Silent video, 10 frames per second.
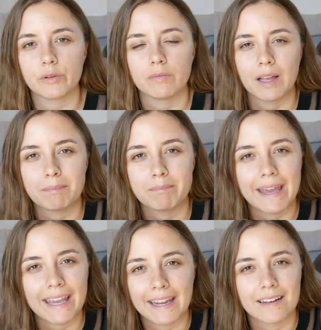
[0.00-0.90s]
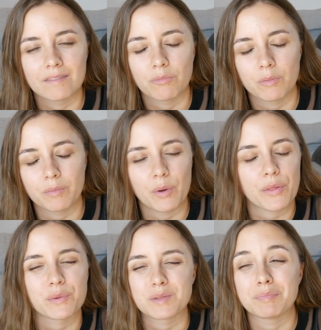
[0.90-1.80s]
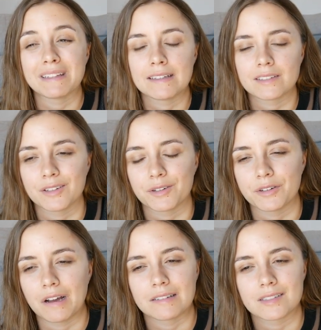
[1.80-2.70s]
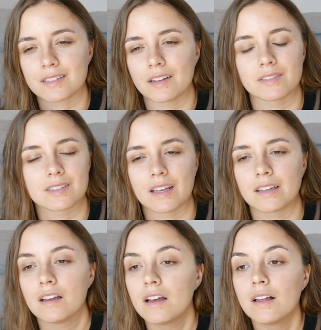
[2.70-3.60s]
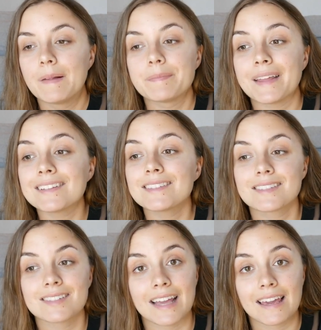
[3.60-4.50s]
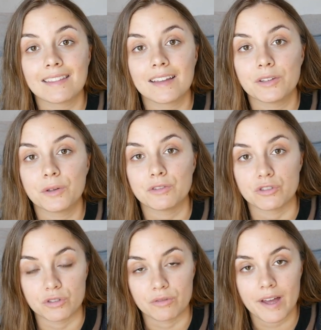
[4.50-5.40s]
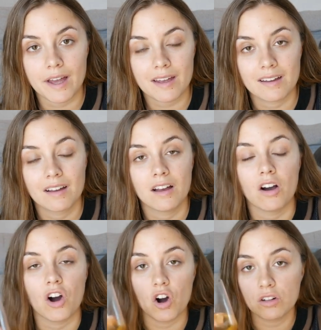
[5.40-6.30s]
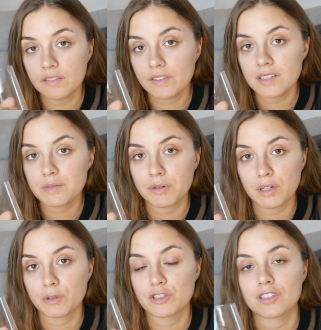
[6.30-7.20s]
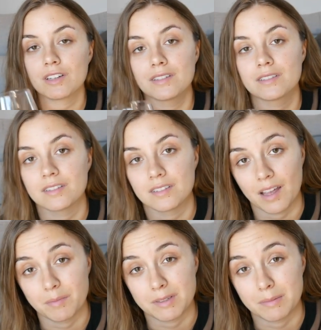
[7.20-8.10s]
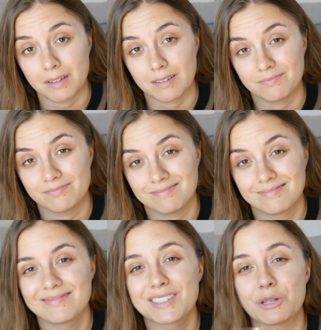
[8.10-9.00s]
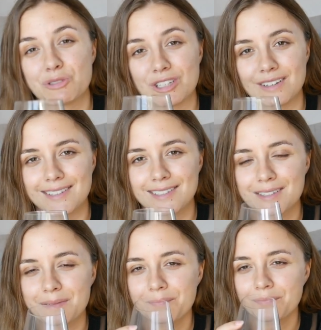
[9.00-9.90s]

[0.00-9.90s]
like made and whether it was blended or not and stuff. It's like, that's insane that you can do that. All of these pretty much taste the same to me. So cheers.